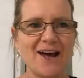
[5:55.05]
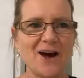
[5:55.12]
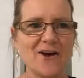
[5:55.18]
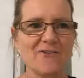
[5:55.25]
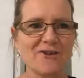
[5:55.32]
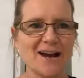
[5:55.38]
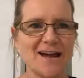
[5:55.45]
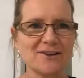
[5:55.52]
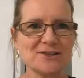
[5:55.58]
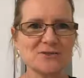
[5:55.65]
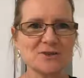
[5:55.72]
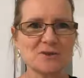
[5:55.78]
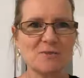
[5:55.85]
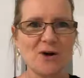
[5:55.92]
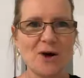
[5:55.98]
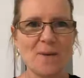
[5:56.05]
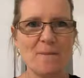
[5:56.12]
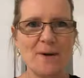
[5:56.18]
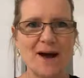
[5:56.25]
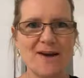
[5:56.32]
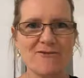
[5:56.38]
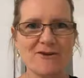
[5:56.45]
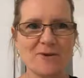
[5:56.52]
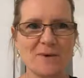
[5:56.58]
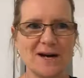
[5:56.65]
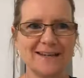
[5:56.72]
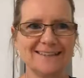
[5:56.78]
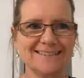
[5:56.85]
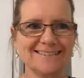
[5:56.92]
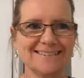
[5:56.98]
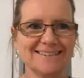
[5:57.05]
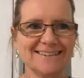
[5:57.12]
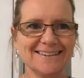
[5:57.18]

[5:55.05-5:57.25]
Over and out till tomorrow. Bye everyone.